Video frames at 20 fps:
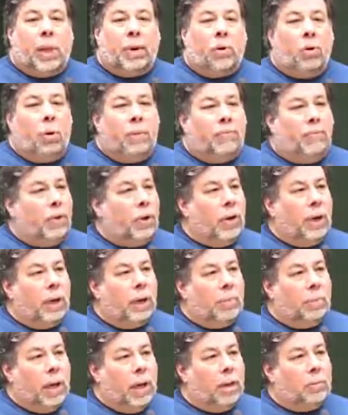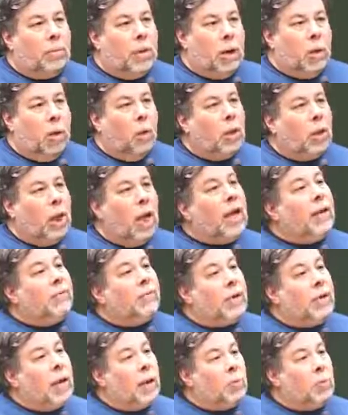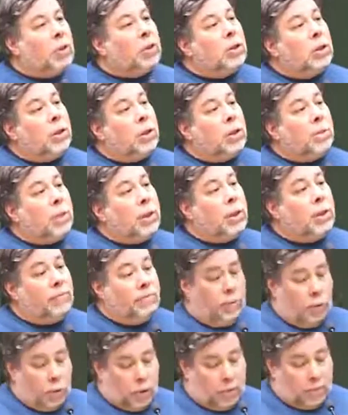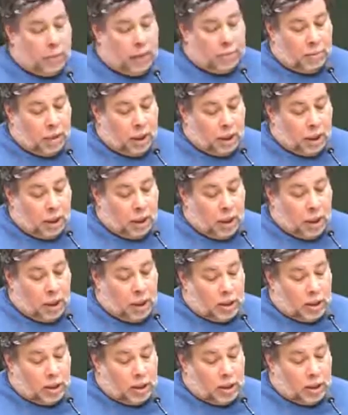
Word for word: I grew up very independent my whole life, and I wasn't going to be influenced by money.